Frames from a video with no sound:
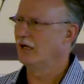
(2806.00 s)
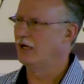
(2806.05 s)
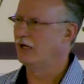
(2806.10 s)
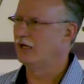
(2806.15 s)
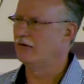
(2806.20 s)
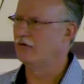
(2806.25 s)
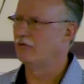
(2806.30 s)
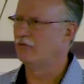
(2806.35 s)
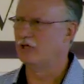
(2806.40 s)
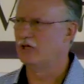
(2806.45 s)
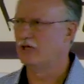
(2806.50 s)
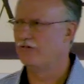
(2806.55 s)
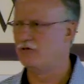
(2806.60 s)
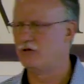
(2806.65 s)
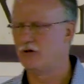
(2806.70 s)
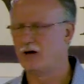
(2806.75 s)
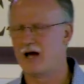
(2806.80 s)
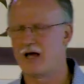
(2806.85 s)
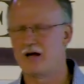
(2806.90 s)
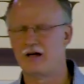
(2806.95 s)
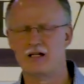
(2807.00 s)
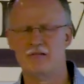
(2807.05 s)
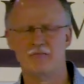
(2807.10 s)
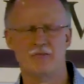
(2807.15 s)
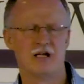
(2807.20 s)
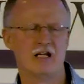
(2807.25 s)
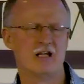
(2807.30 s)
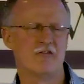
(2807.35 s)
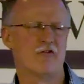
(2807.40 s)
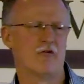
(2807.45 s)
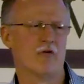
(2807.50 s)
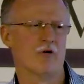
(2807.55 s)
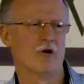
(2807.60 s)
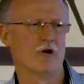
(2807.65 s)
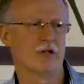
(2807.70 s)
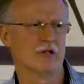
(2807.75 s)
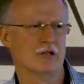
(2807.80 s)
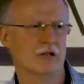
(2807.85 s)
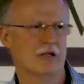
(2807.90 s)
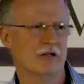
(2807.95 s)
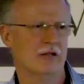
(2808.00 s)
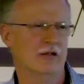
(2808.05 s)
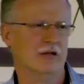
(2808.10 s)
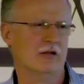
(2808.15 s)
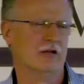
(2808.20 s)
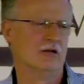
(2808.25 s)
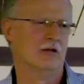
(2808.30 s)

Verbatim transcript: And if you got any money for it, then